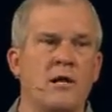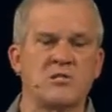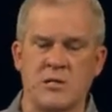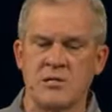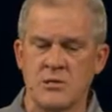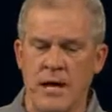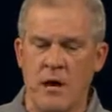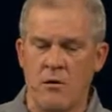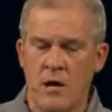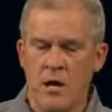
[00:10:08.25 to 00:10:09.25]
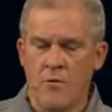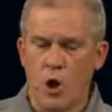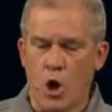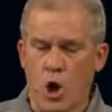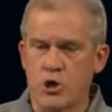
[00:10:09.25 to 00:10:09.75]
It says now the
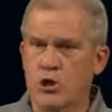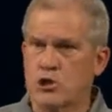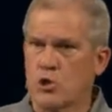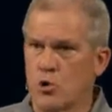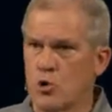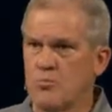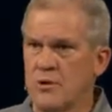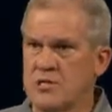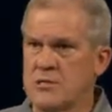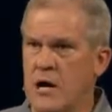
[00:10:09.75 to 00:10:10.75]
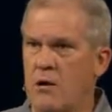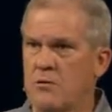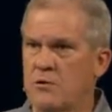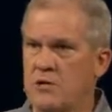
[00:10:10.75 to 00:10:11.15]
largest group that is now